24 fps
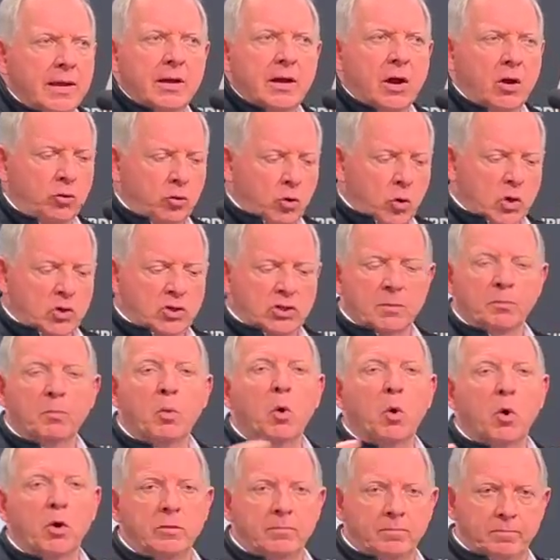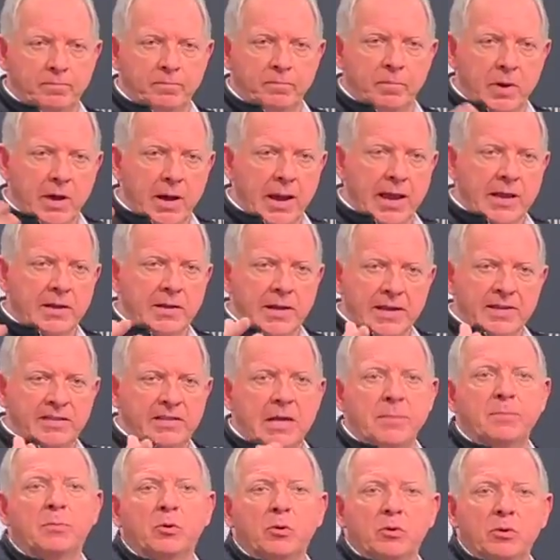across the board a
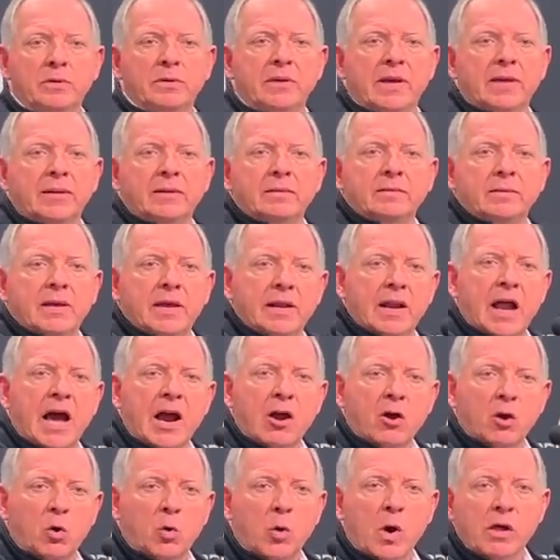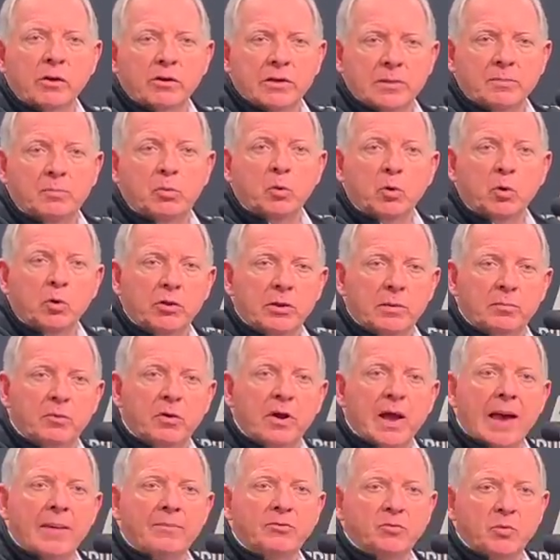deeper and higher quality pool than
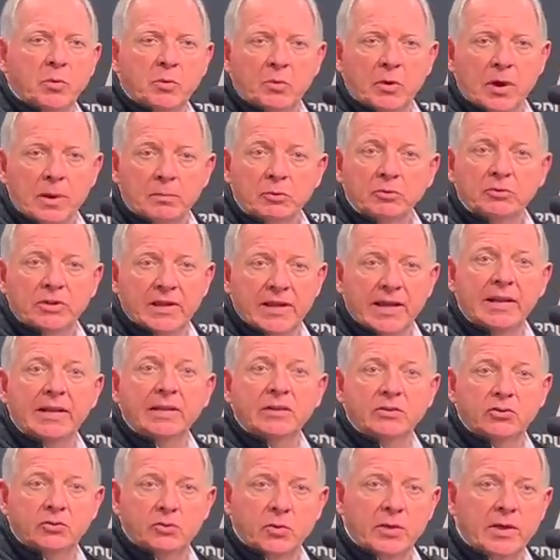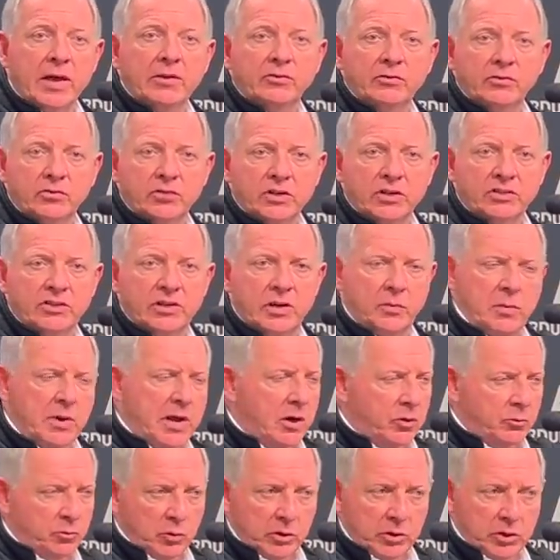perhaps we were able to get in 2016. We
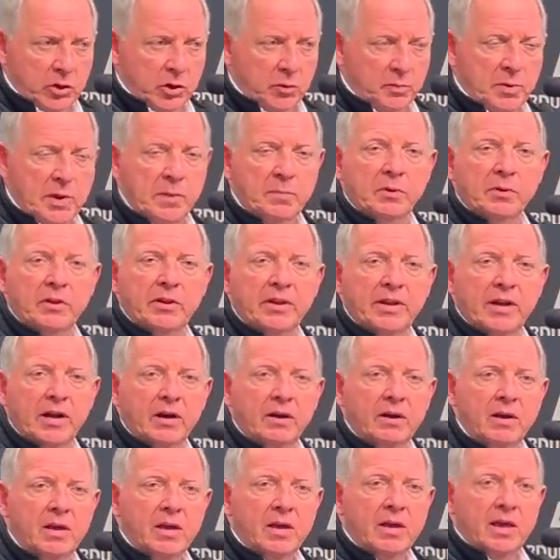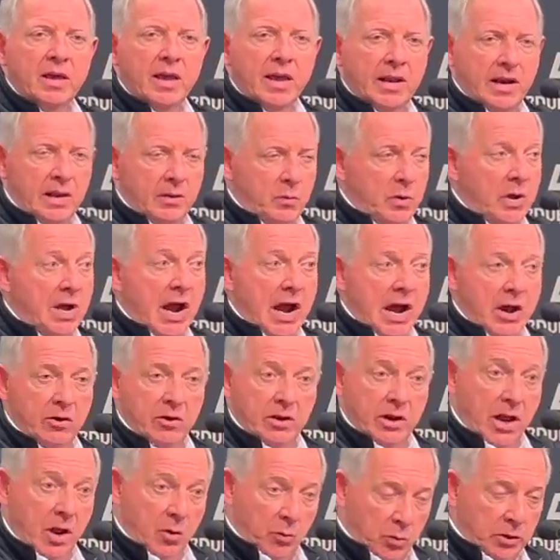had really good people in there, and we
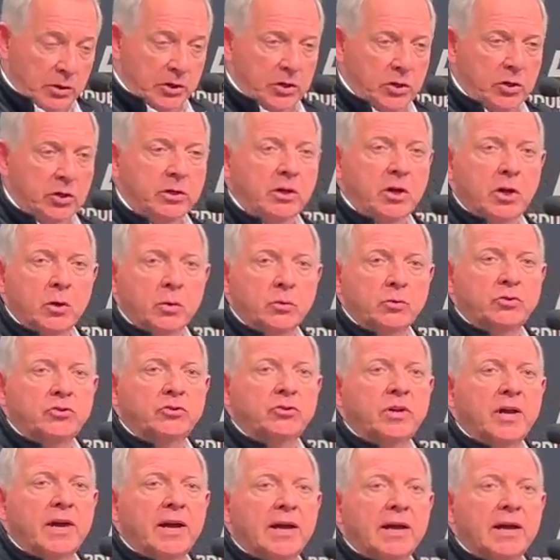hired a really good coach.